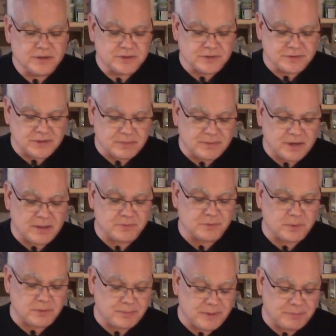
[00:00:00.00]
So sometimes
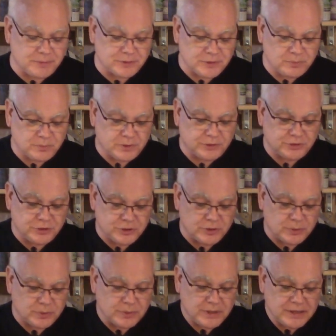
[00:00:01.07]
what people will
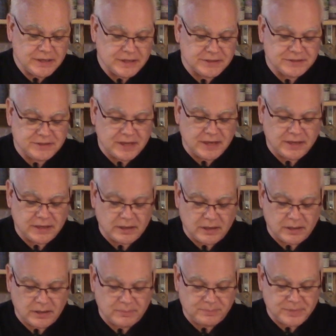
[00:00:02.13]
do is take
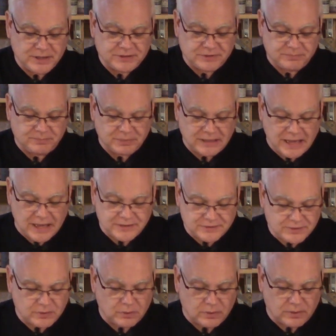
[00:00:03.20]
a piece of
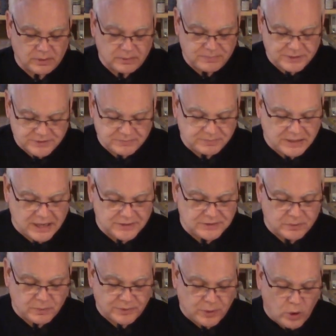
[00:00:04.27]
plastic or a piece of
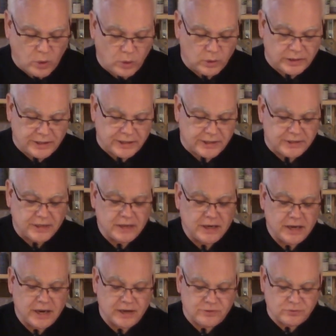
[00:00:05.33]
plastic with a hole in it
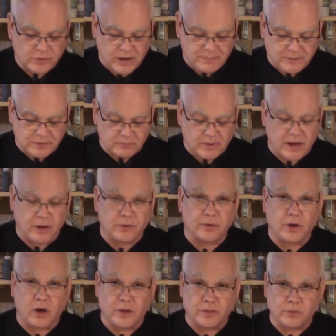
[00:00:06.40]
and drape it
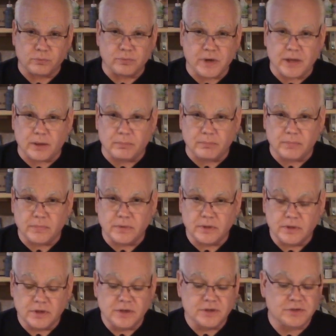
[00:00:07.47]
around on the rim
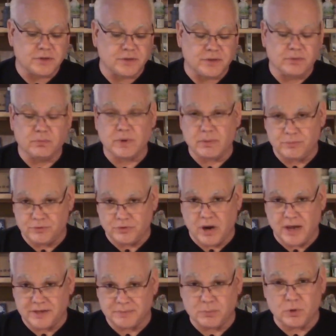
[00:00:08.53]
so that the rim
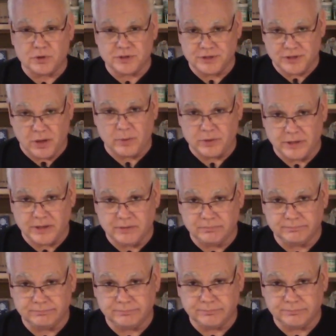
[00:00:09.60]
dries more slowly.